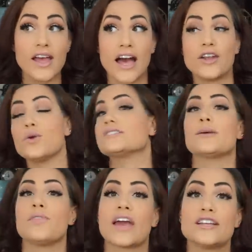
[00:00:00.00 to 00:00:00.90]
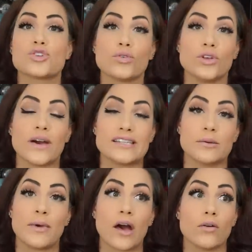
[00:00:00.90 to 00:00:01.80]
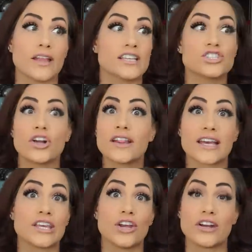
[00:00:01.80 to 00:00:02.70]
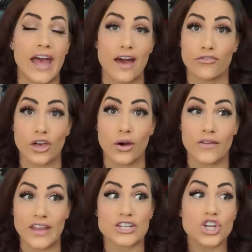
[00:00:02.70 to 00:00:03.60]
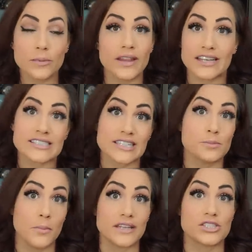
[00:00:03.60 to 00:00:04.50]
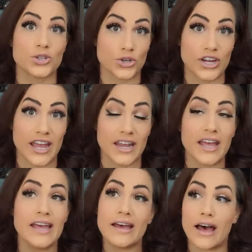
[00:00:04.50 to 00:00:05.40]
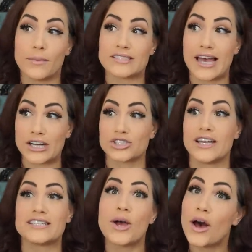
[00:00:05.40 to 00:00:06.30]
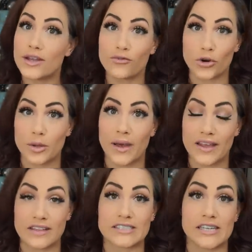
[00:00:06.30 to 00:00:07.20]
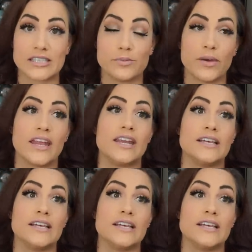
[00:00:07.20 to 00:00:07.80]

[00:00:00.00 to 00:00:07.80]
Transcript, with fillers: I know it was something I told you guys about like starting like a year and a half ago, and then it took me like six months to create. Um, it's actually a ton of work behind the scenes, but it